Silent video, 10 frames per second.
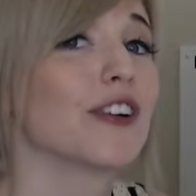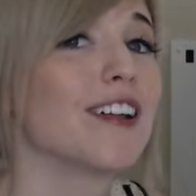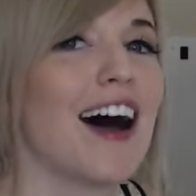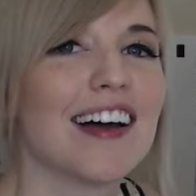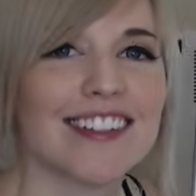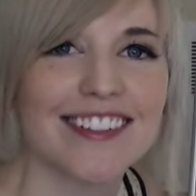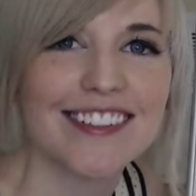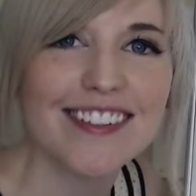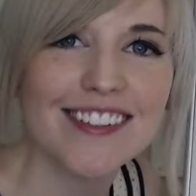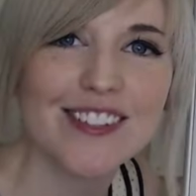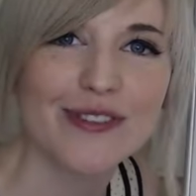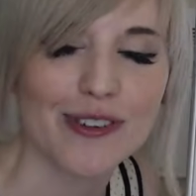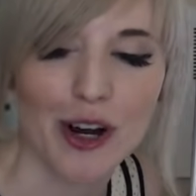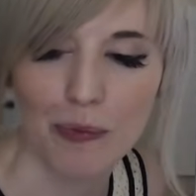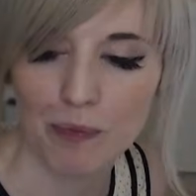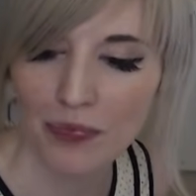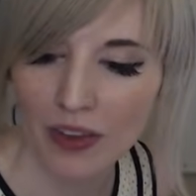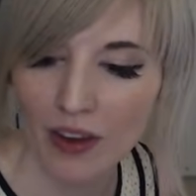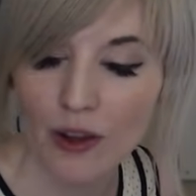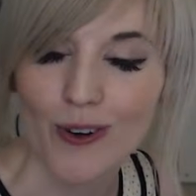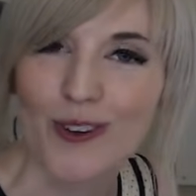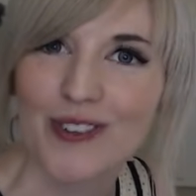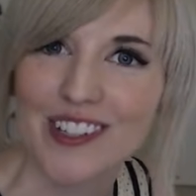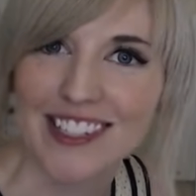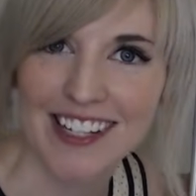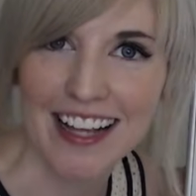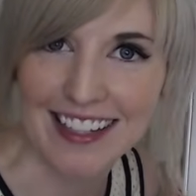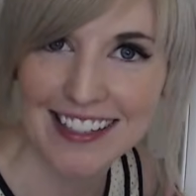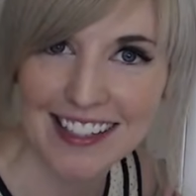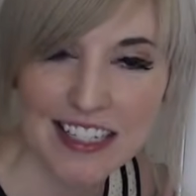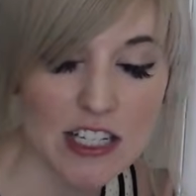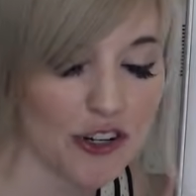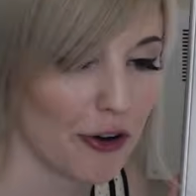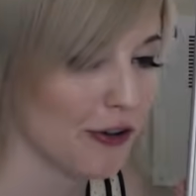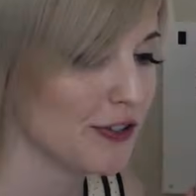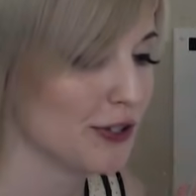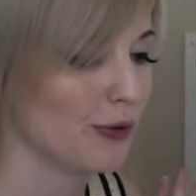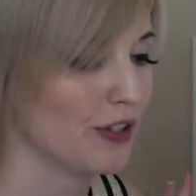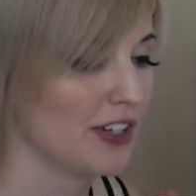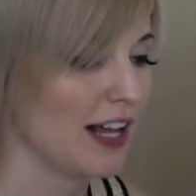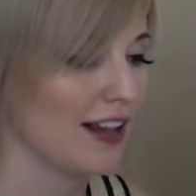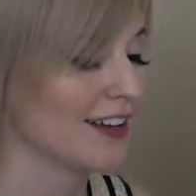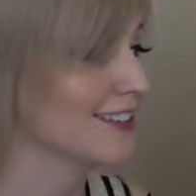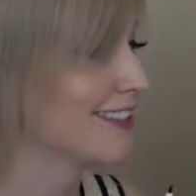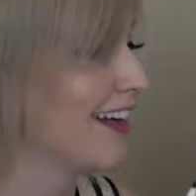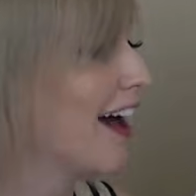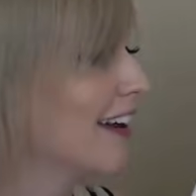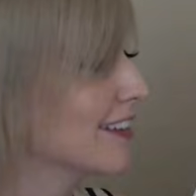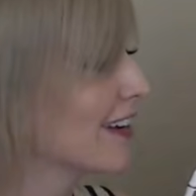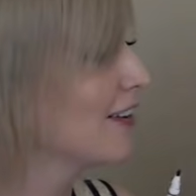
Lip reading: classes from overzealous teachers who will tell us that,